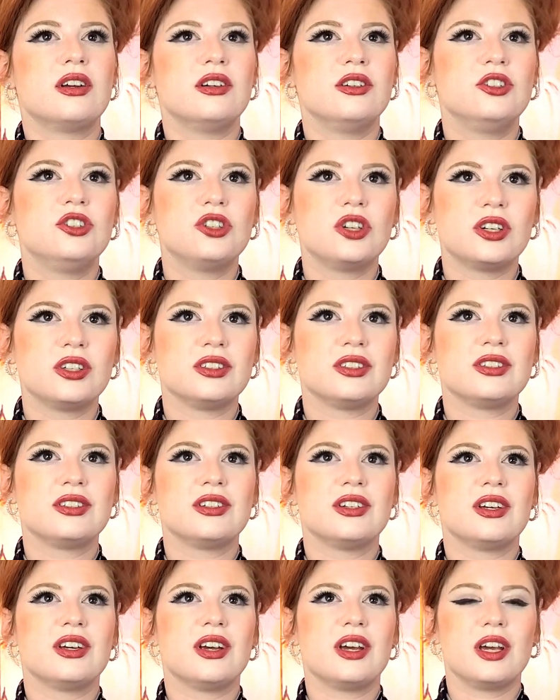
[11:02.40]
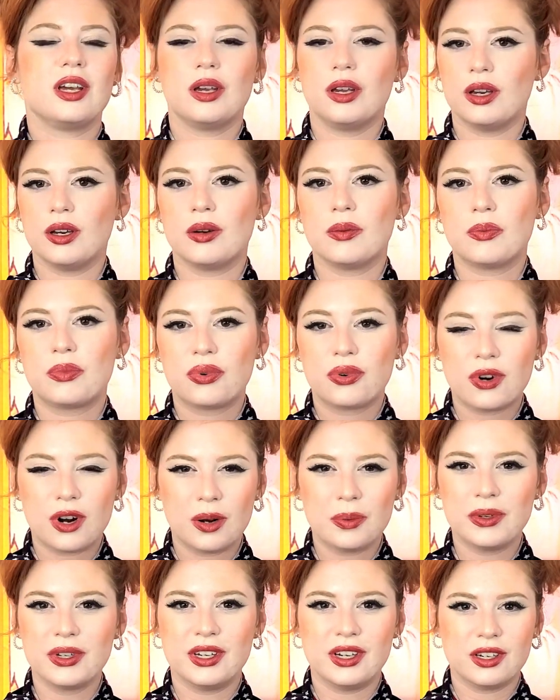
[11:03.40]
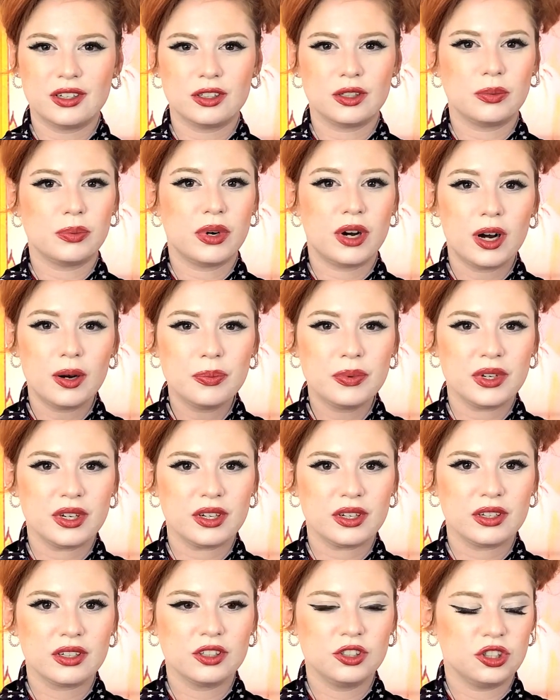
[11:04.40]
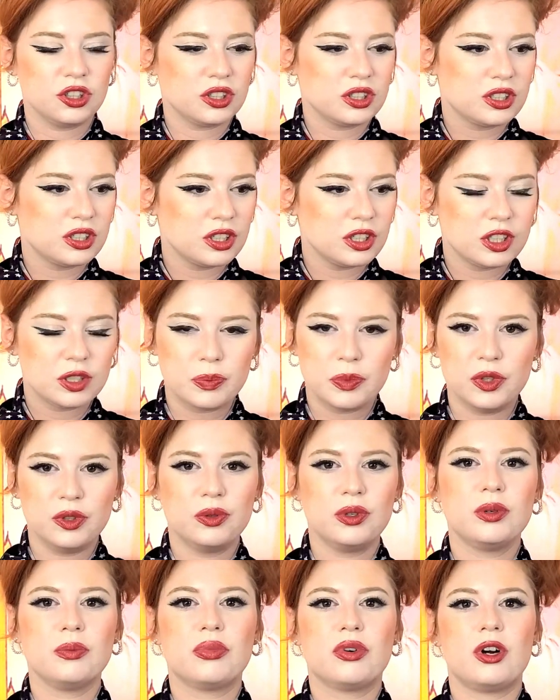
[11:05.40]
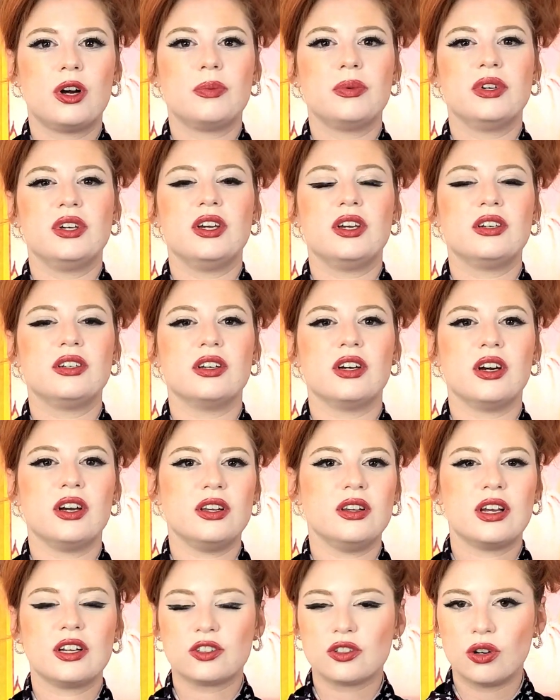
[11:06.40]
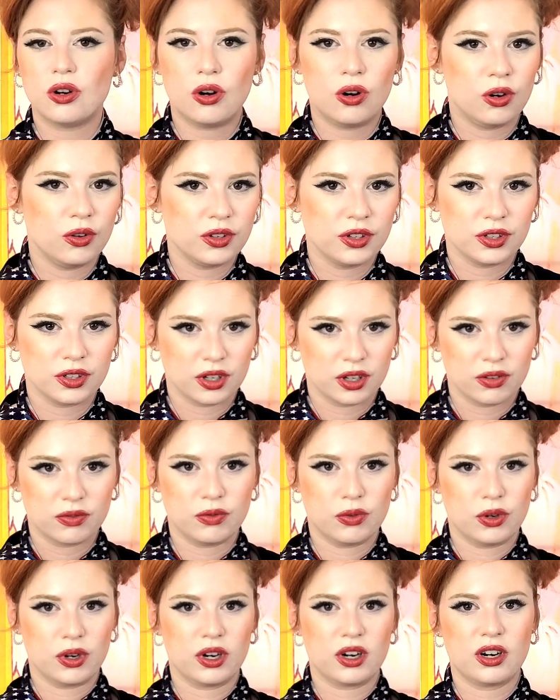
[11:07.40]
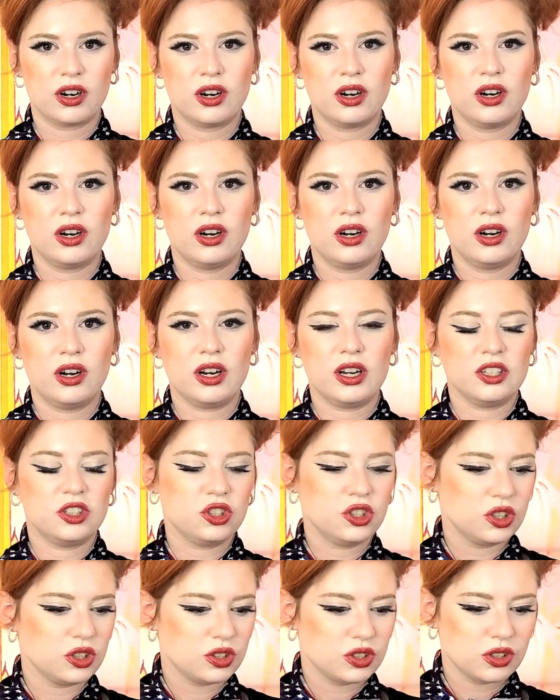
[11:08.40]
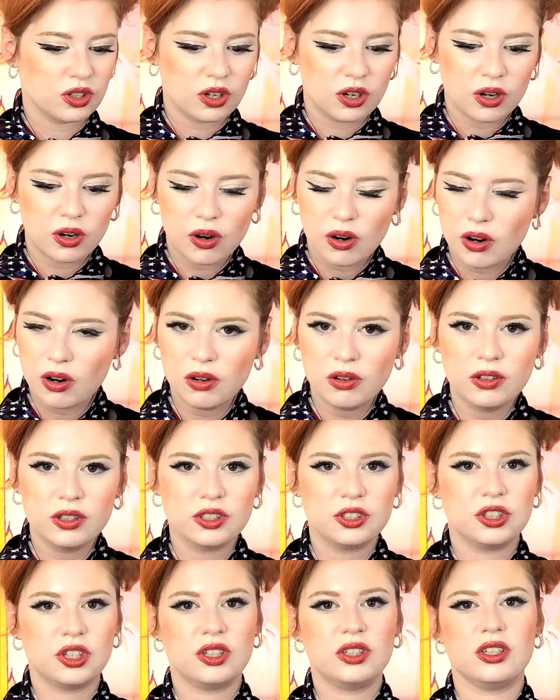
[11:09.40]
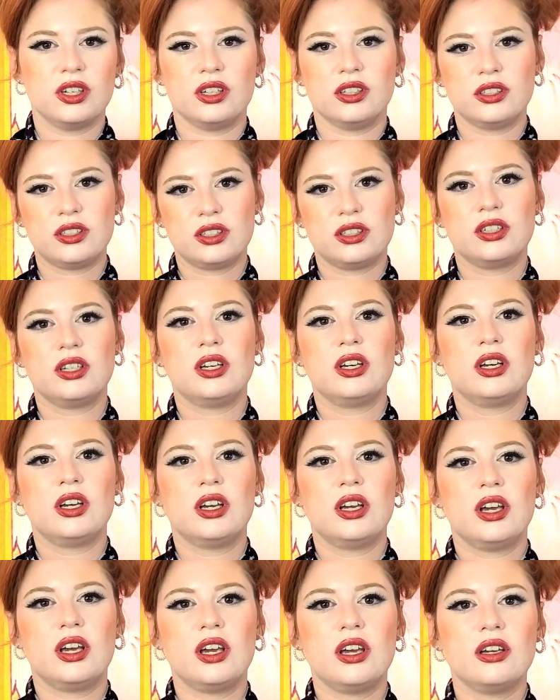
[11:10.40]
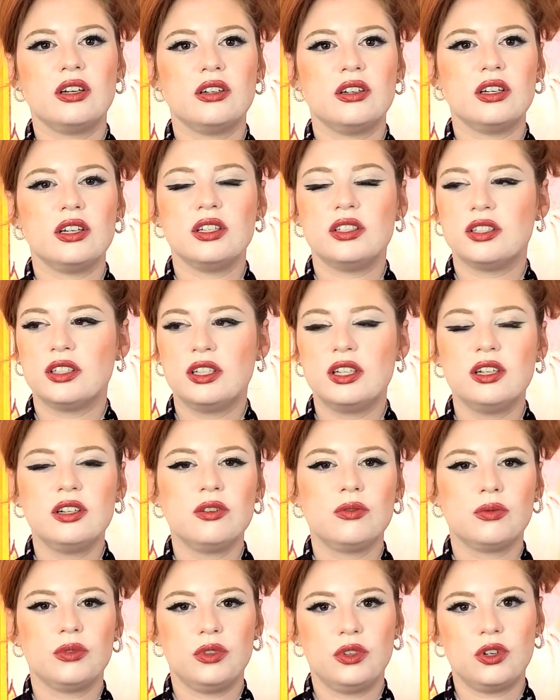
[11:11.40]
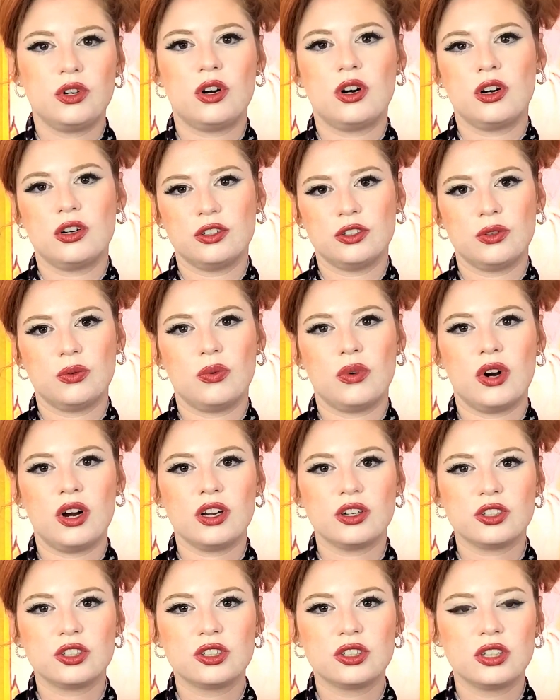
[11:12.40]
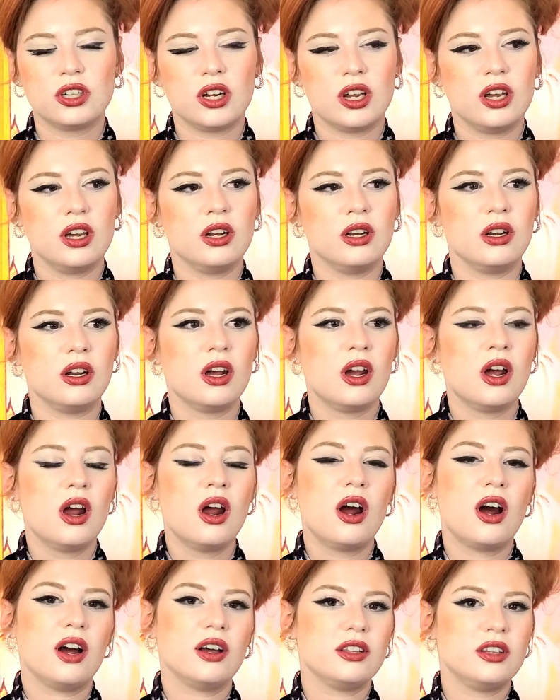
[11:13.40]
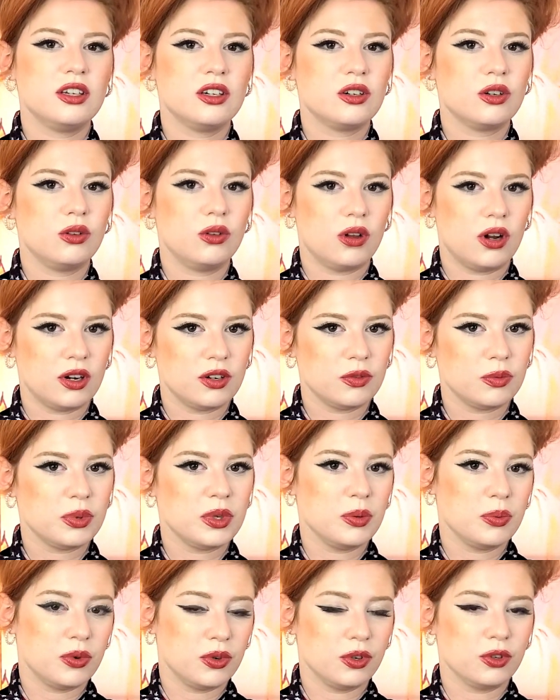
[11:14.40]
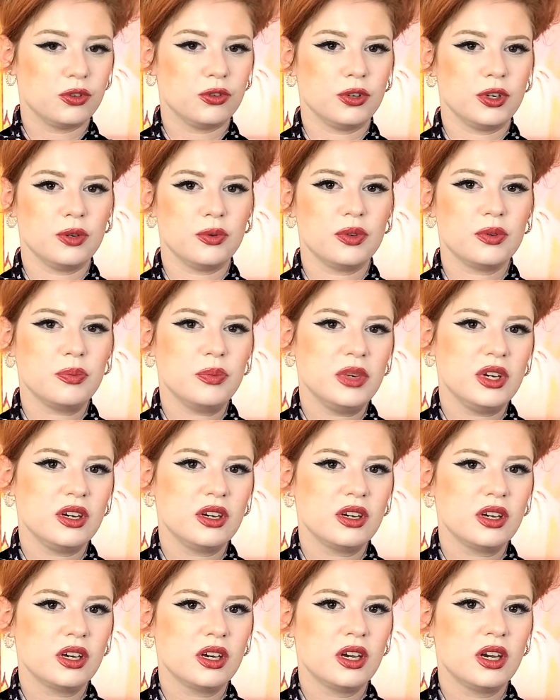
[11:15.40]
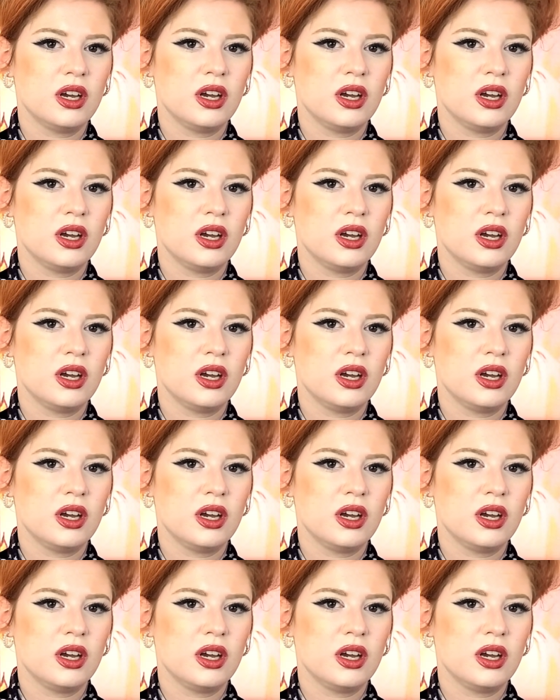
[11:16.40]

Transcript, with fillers: just a propaganda puppet, just spewing propaganda, and that's all they're there for. It's just all agendas. And it's getting really hard to watch. And I think a lot of people agree with me.